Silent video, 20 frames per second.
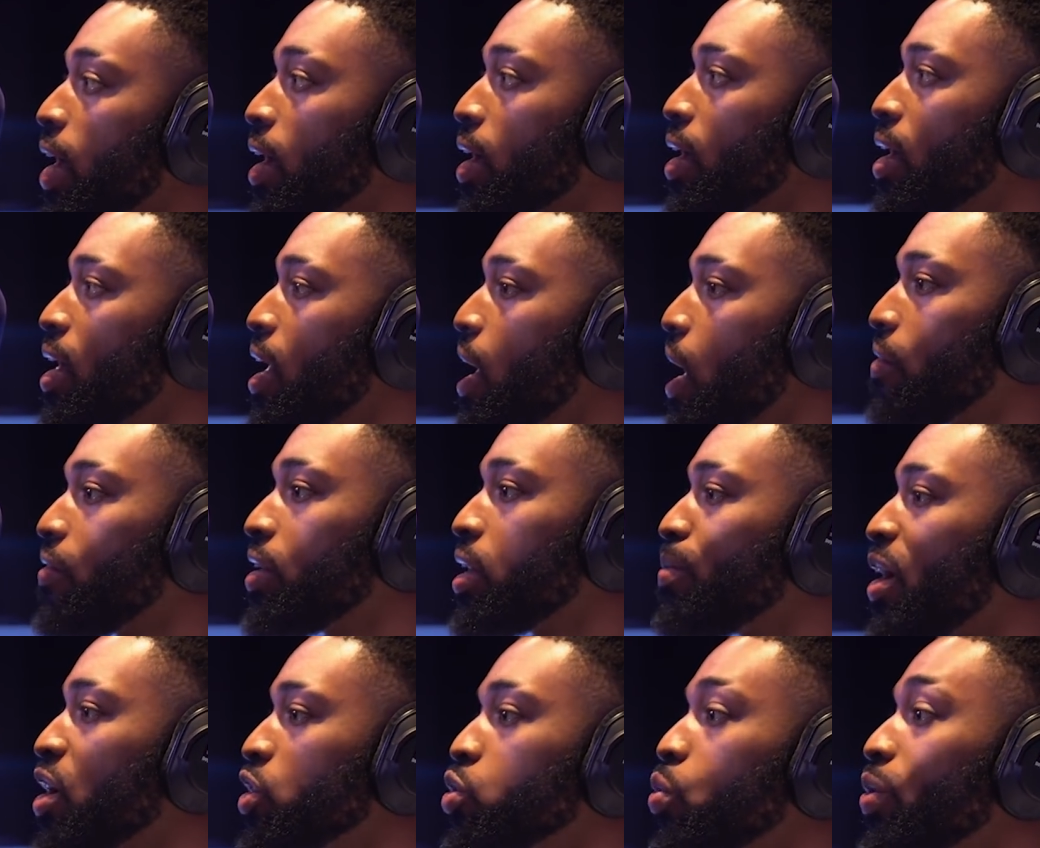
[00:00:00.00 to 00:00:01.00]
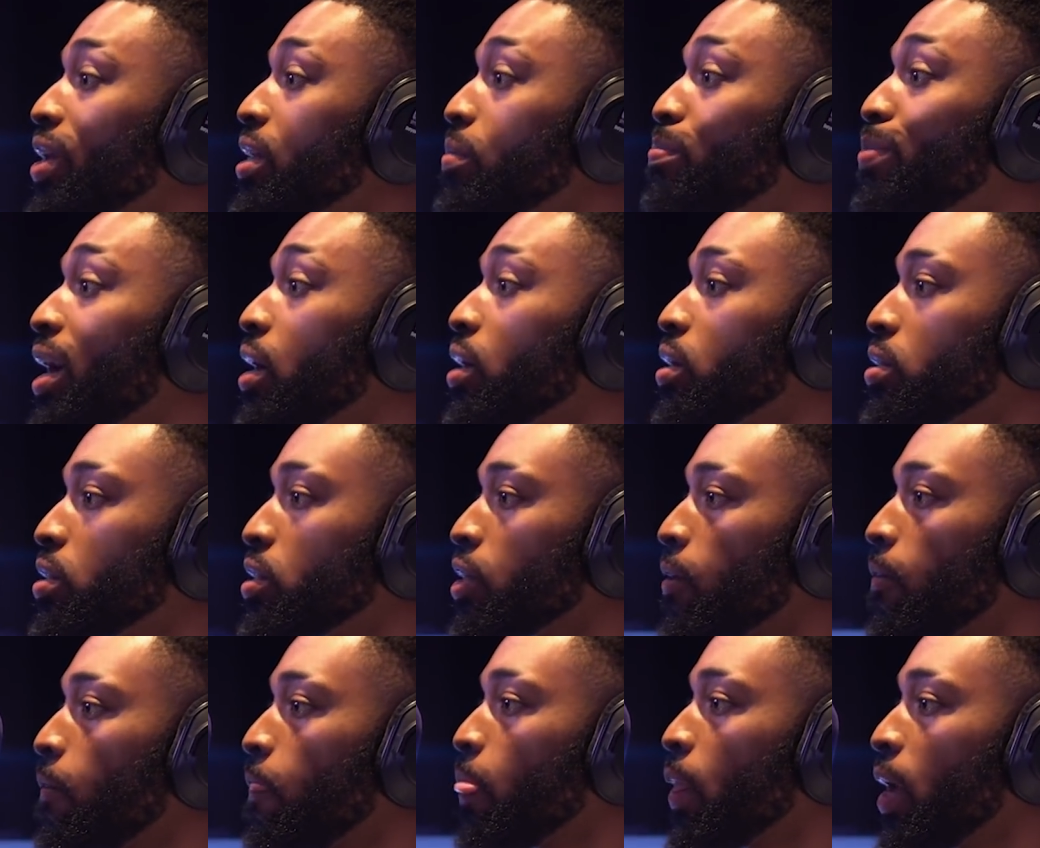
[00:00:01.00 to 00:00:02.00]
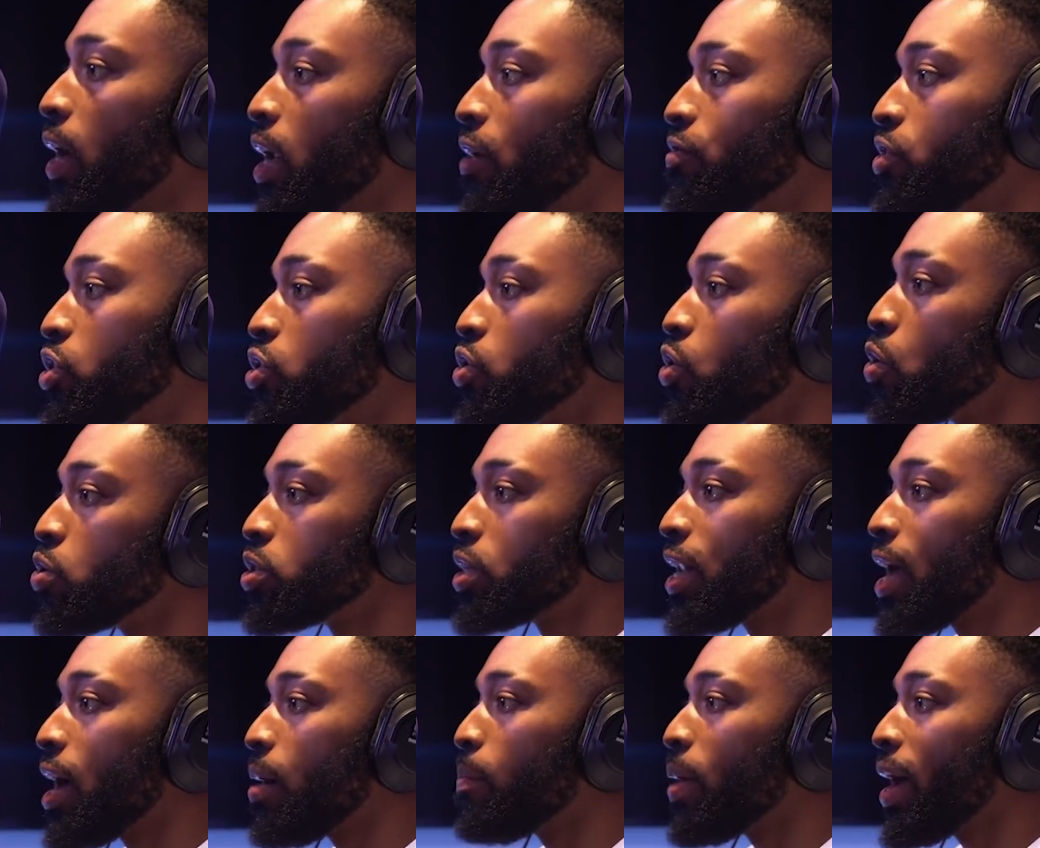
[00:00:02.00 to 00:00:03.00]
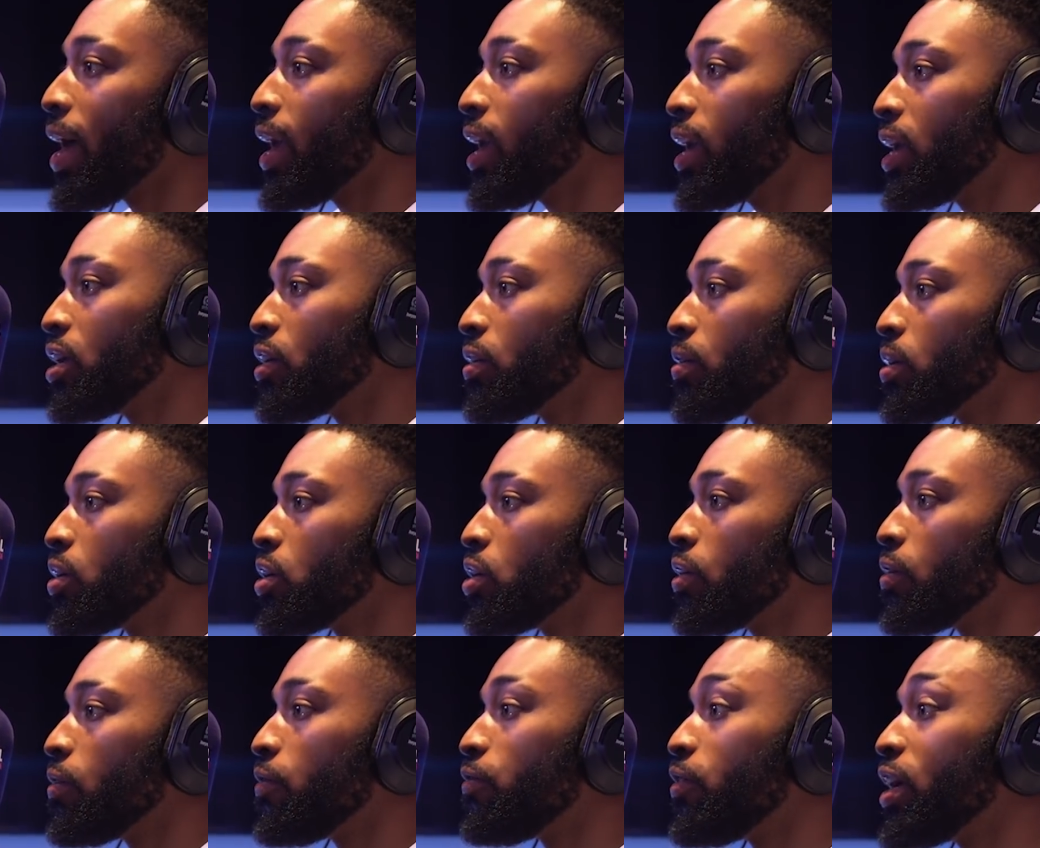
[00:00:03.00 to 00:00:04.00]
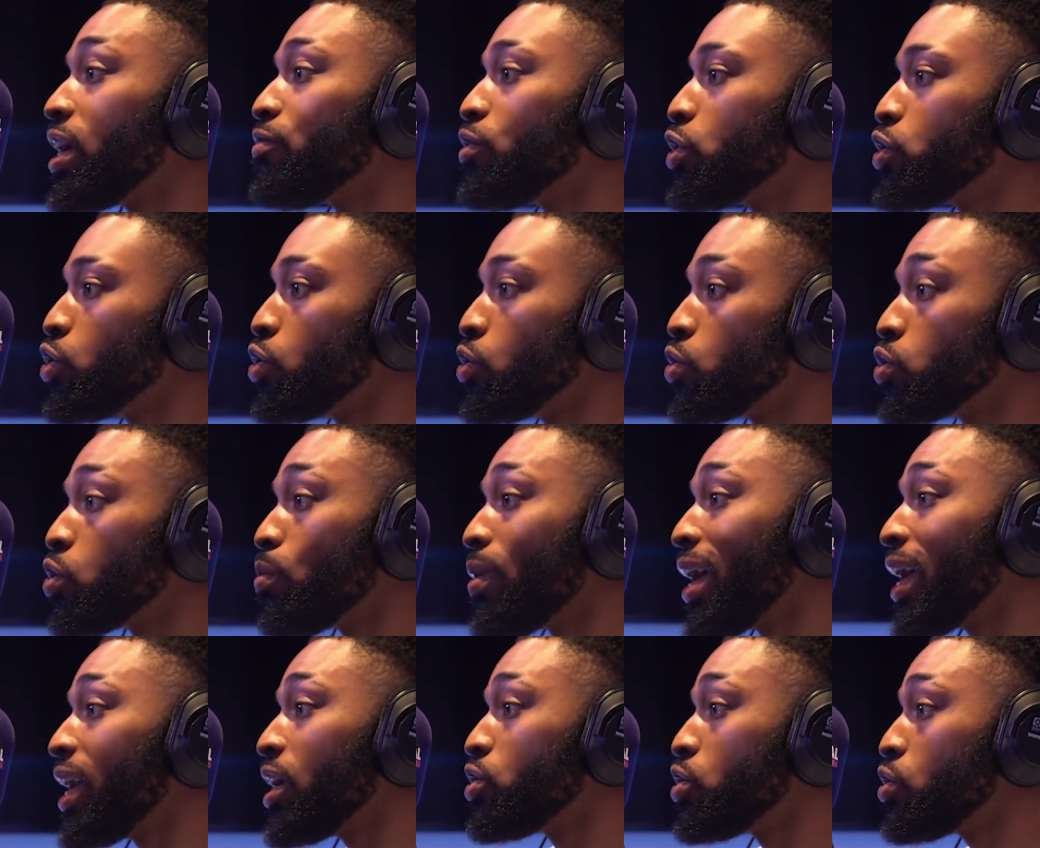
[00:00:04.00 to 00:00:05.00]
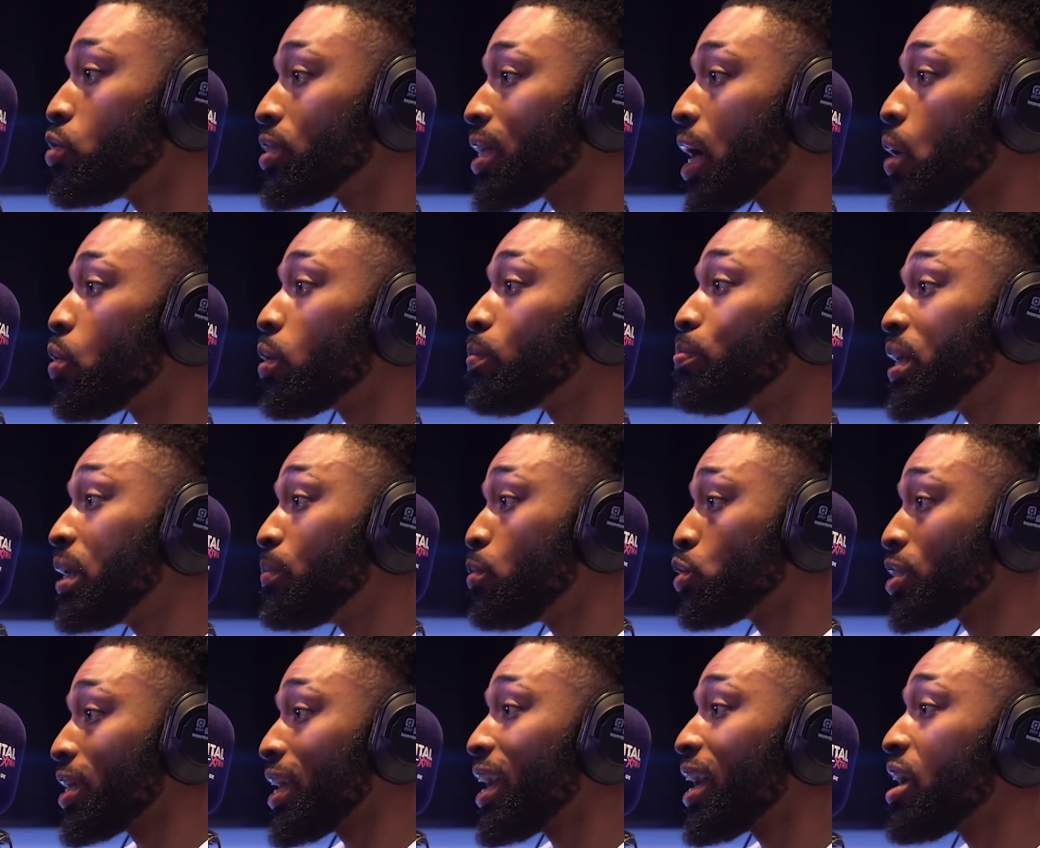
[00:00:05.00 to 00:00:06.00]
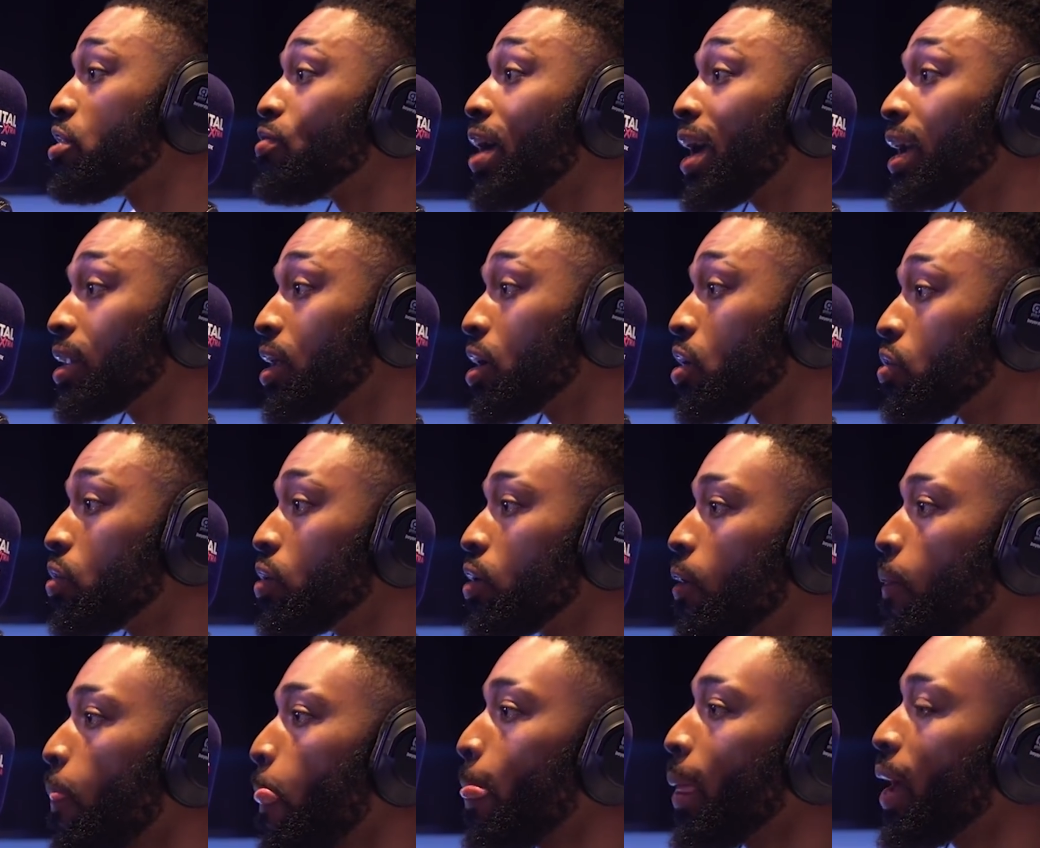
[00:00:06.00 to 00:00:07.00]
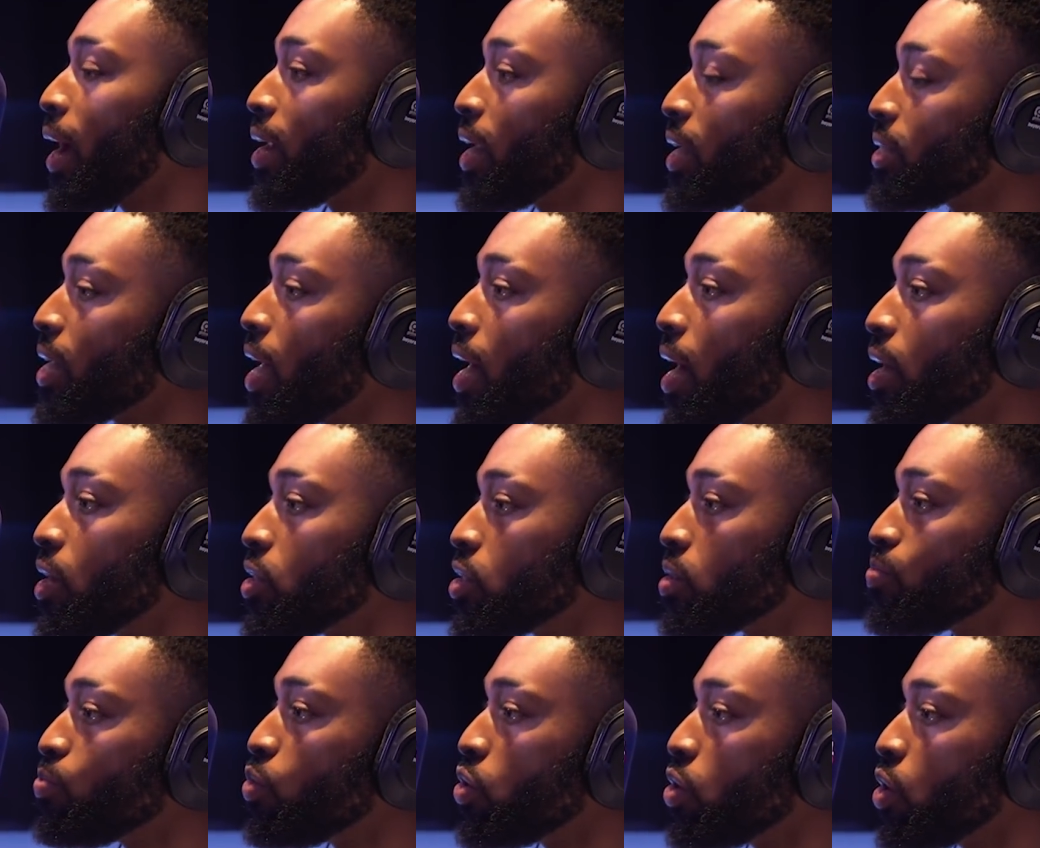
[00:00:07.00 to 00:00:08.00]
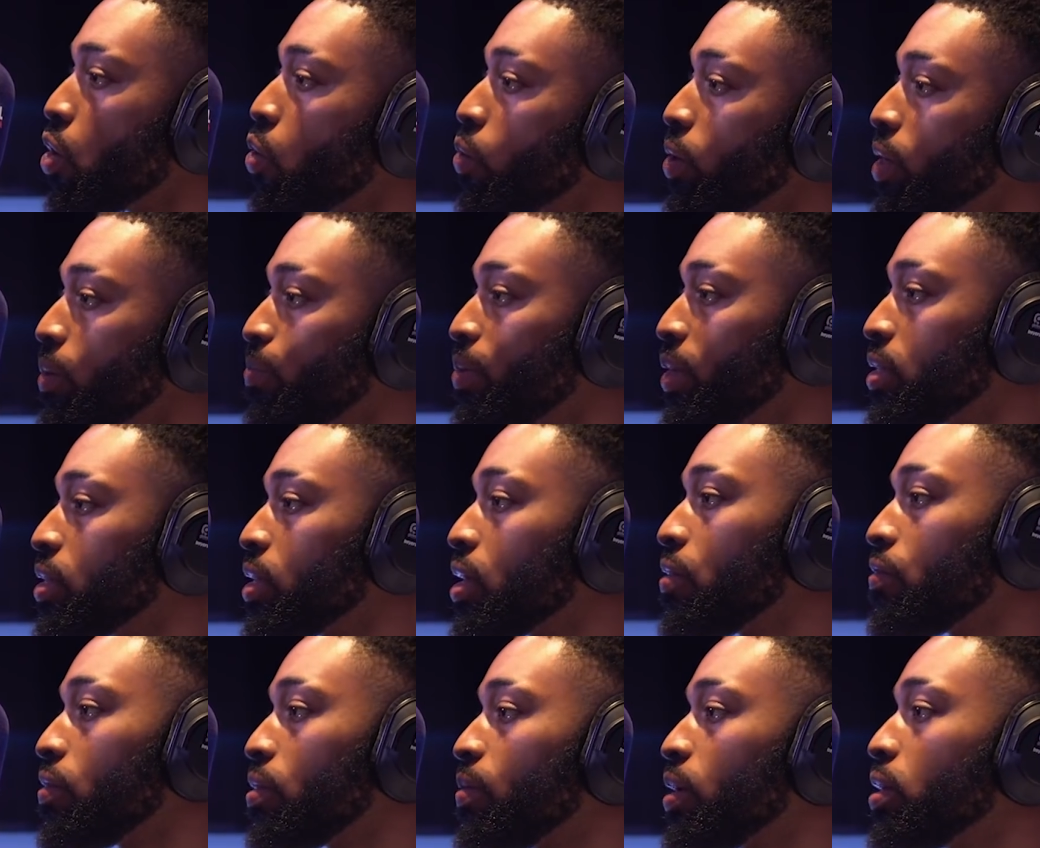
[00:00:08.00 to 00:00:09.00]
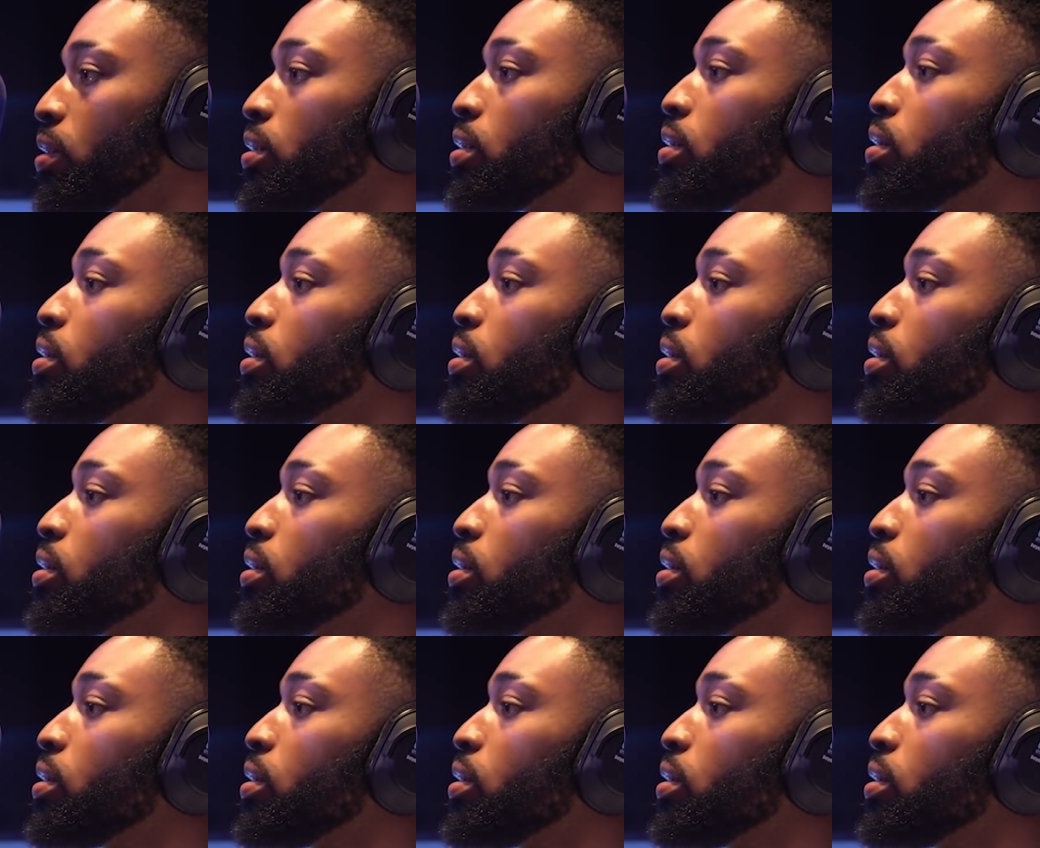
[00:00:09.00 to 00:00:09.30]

had about 20 bangers, and I've just chosen like my 8 favorite tunes, or my 8 tunes that I want people to hear right now. And that's how I kind of just brought the whole EP together, man.